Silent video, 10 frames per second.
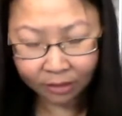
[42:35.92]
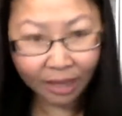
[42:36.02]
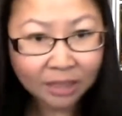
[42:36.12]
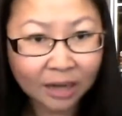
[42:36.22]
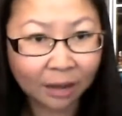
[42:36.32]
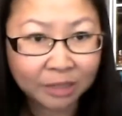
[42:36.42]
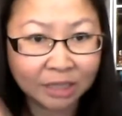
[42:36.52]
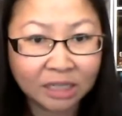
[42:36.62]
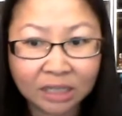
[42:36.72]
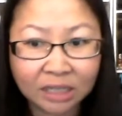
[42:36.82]
That's a
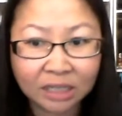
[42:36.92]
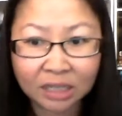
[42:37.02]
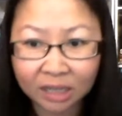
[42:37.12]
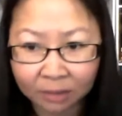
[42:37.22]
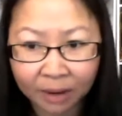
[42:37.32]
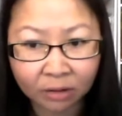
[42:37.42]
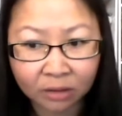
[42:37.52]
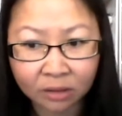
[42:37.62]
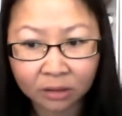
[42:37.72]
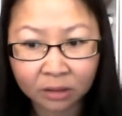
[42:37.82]
common sense to think about.
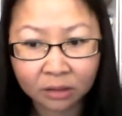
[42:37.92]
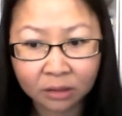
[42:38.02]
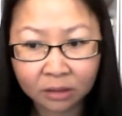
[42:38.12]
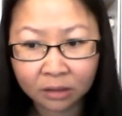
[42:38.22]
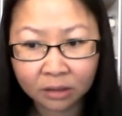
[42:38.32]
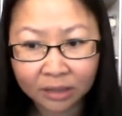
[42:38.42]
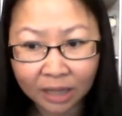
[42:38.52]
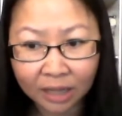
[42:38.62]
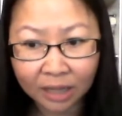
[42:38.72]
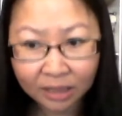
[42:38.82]

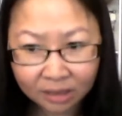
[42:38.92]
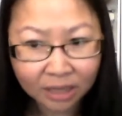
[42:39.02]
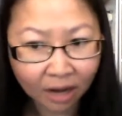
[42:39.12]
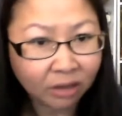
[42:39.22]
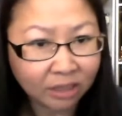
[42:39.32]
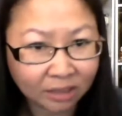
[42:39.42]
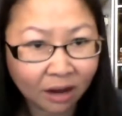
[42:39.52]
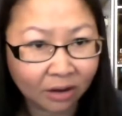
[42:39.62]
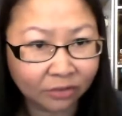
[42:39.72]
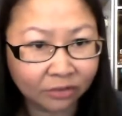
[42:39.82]
That's scary
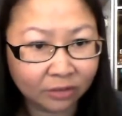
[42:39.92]
stuff.